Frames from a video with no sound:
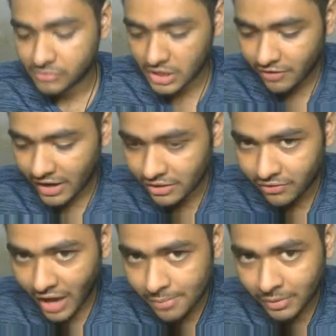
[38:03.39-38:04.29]
If I
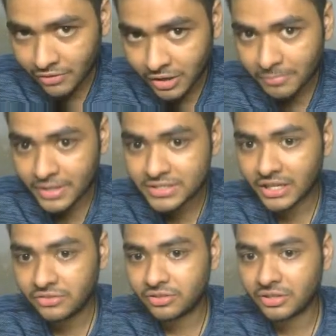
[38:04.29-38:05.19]
am giving a
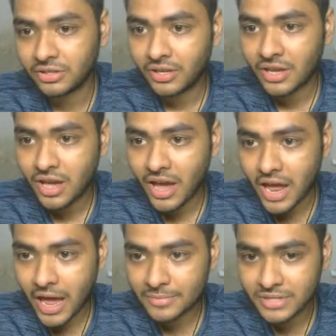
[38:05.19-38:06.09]
message
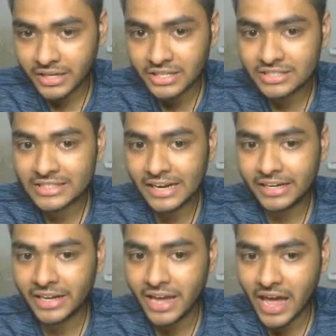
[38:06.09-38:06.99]
and sending send,
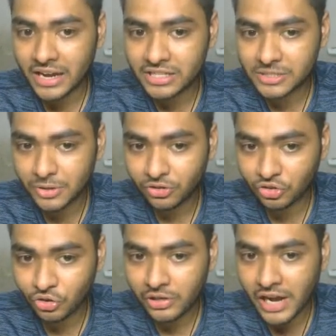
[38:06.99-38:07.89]
and it's being
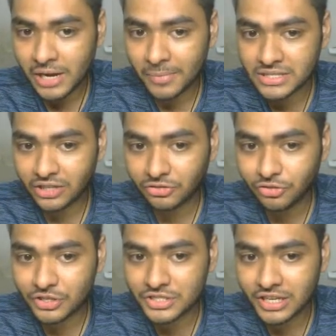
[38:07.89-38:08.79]
showed that message
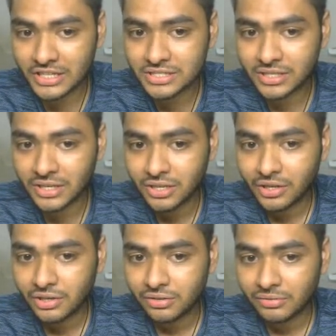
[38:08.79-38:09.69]
for sales.
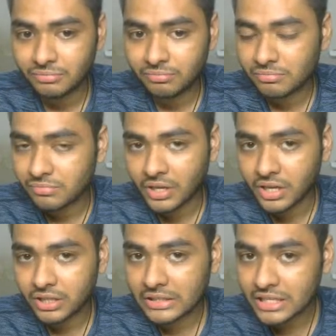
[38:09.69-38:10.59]

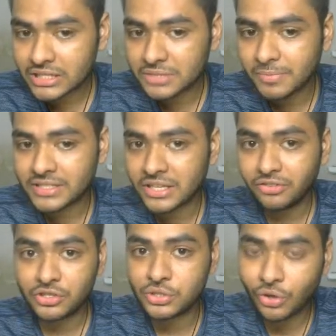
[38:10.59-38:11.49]
This message
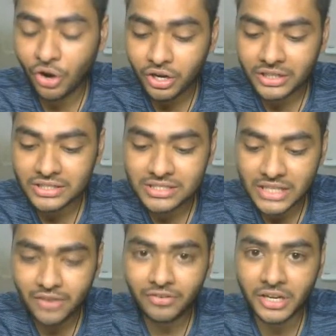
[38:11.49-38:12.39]
is not
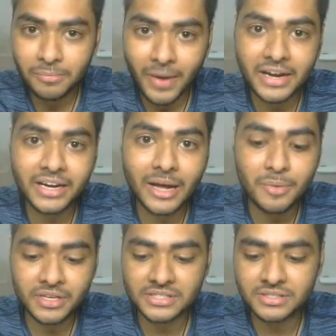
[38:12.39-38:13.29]
saved in my database.